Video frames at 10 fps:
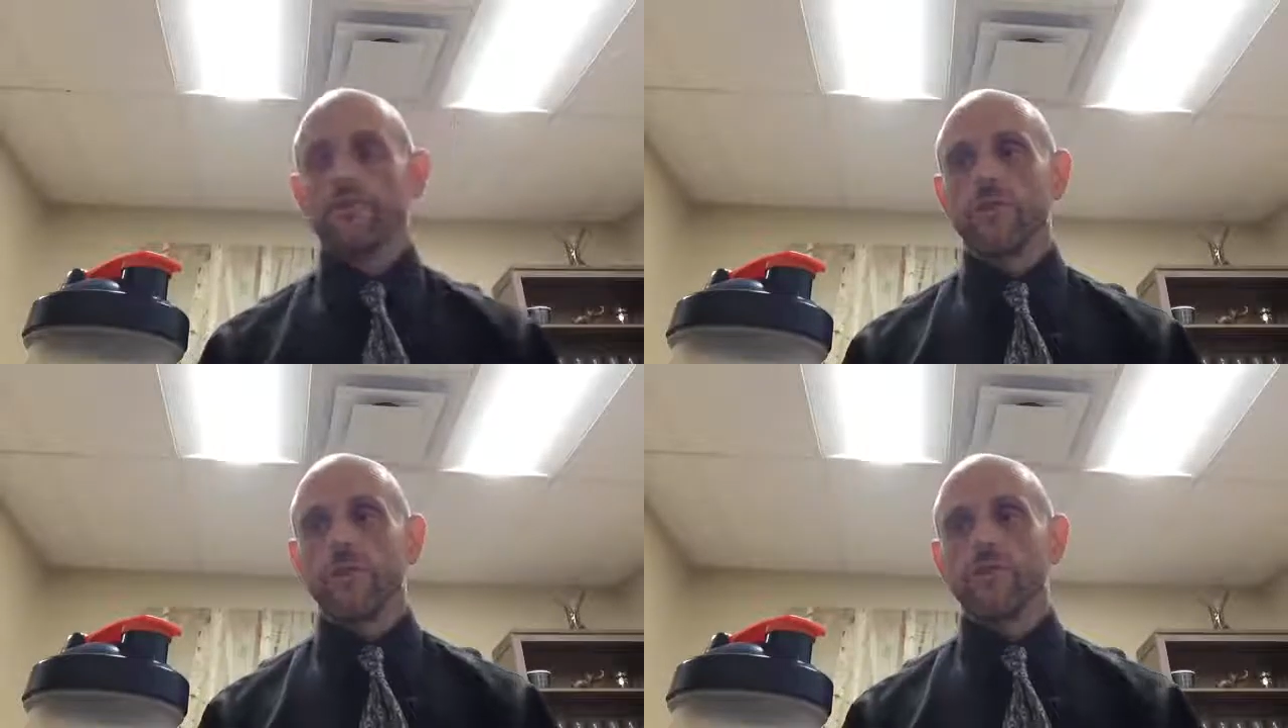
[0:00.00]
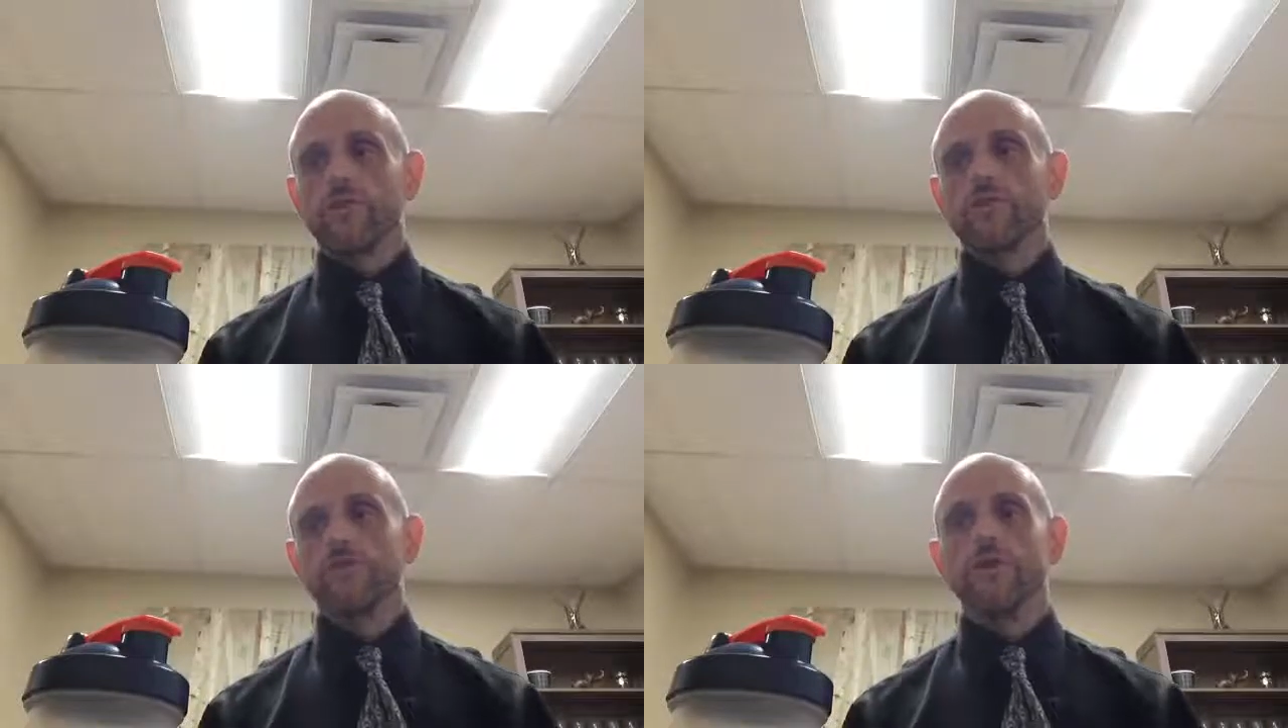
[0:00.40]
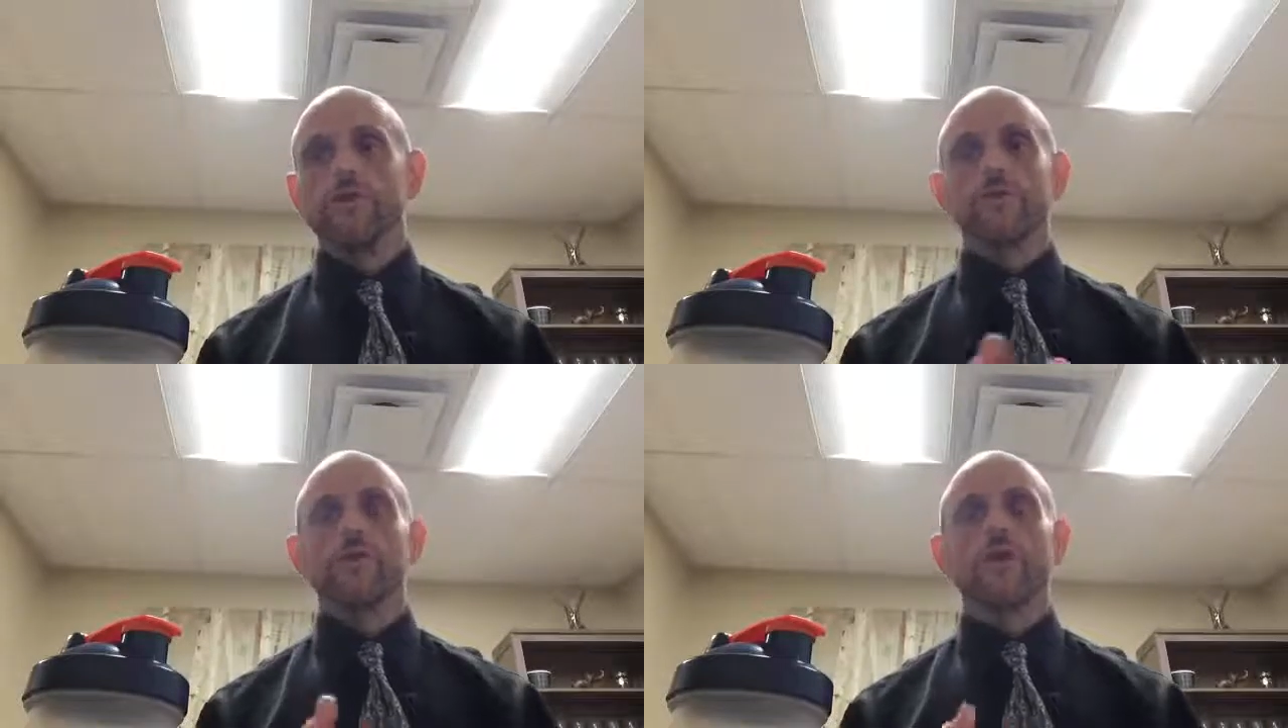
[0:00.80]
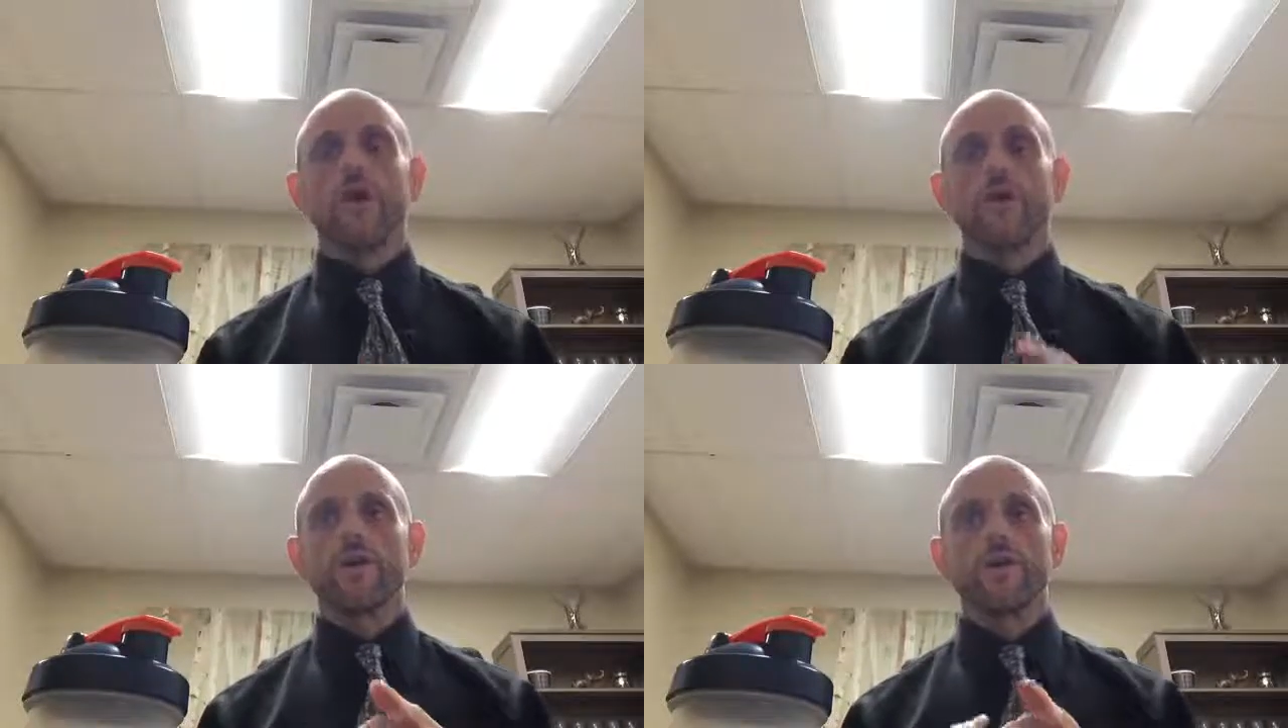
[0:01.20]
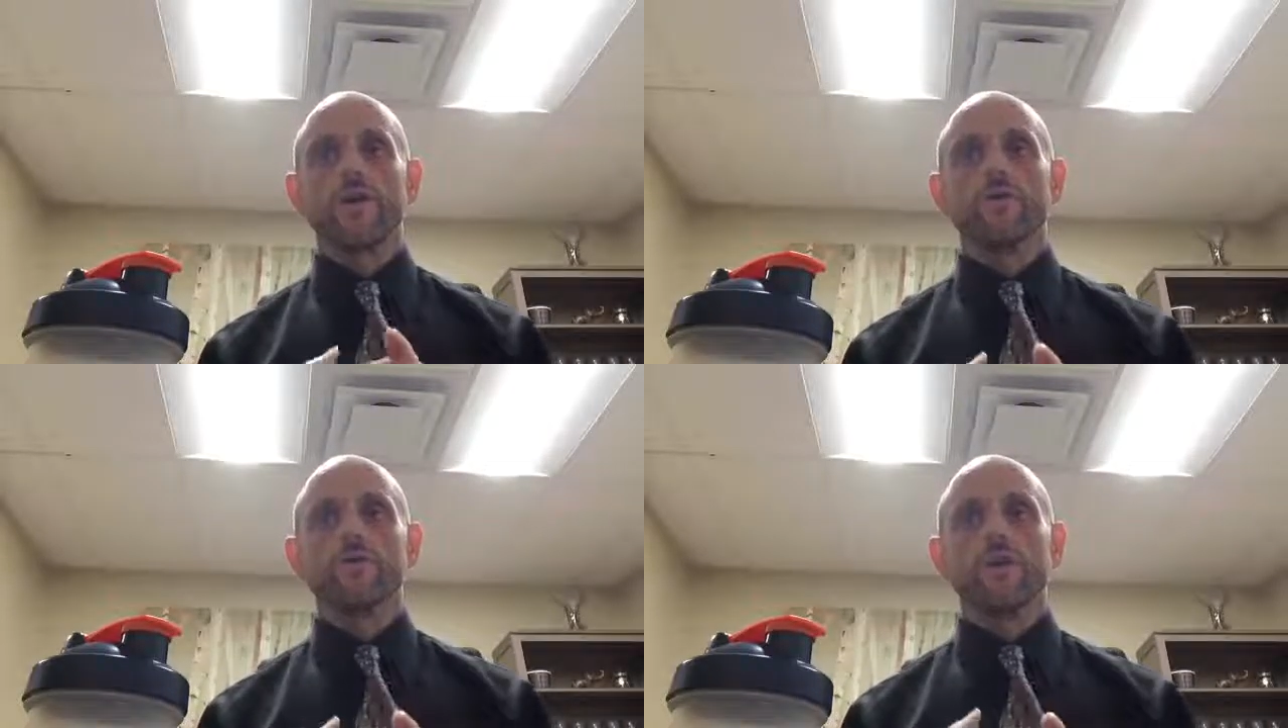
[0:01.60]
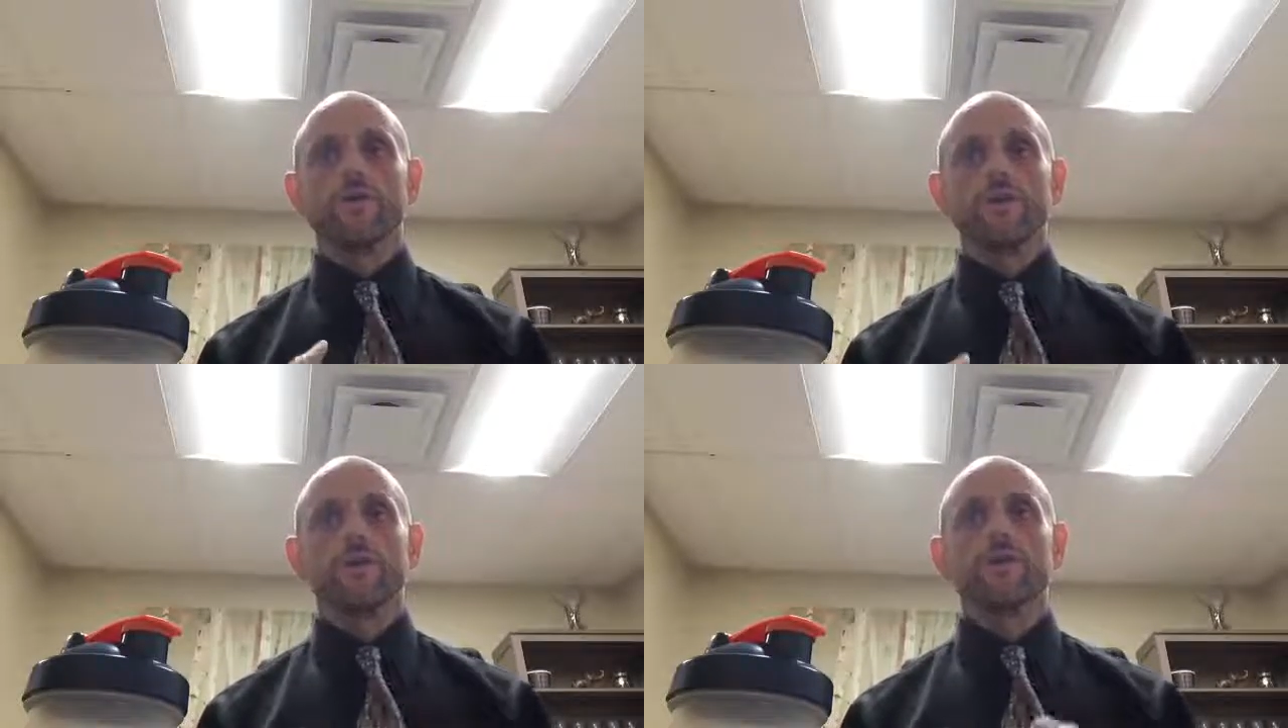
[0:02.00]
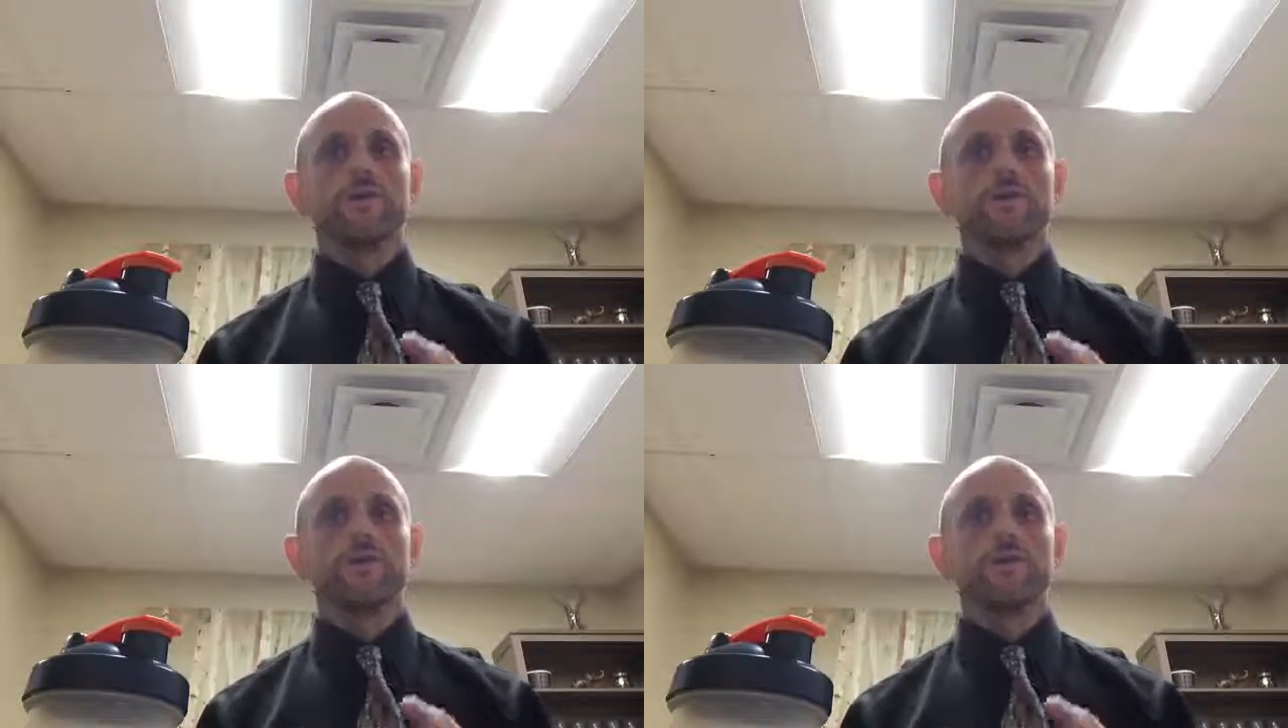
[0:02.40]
So for you, cardio, whether it's,